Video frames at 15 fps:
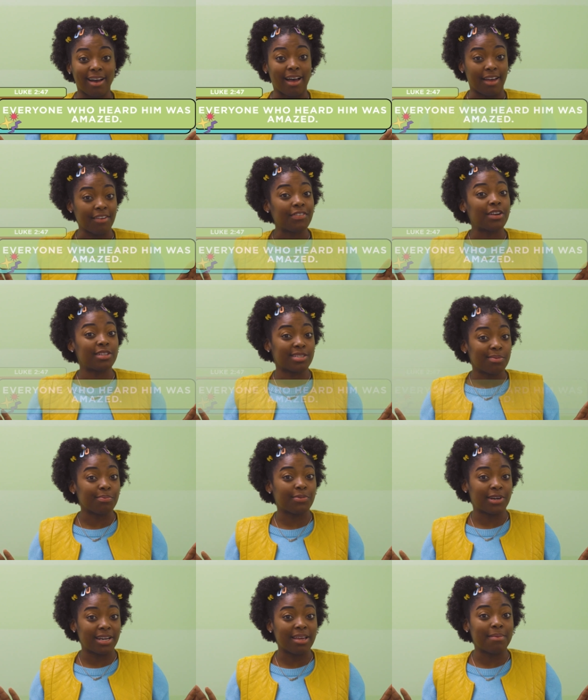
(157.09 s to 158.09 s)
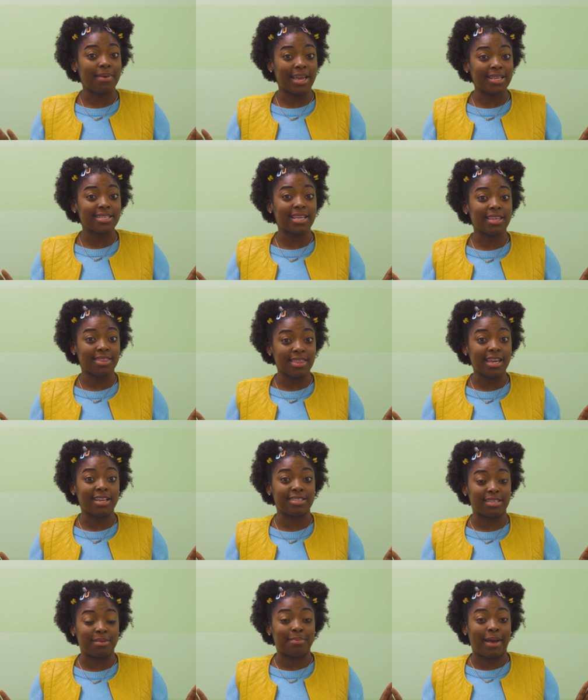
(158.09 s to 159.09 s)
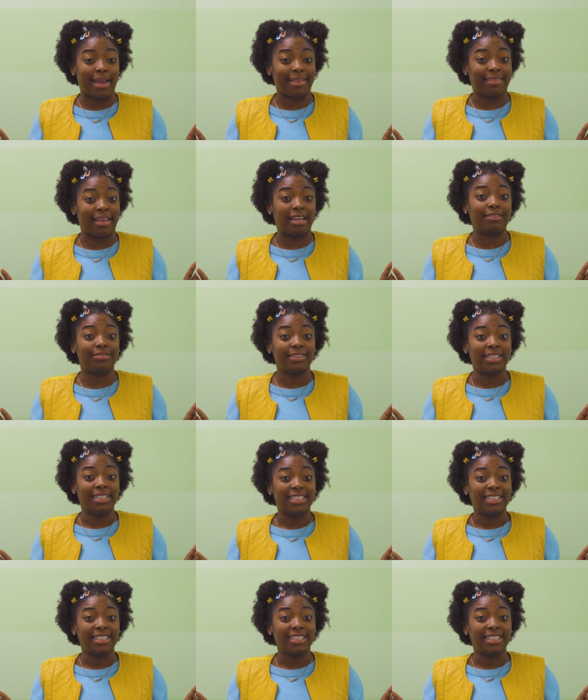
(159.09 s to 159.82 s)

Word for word: I've heard some pretty amazing things in my life,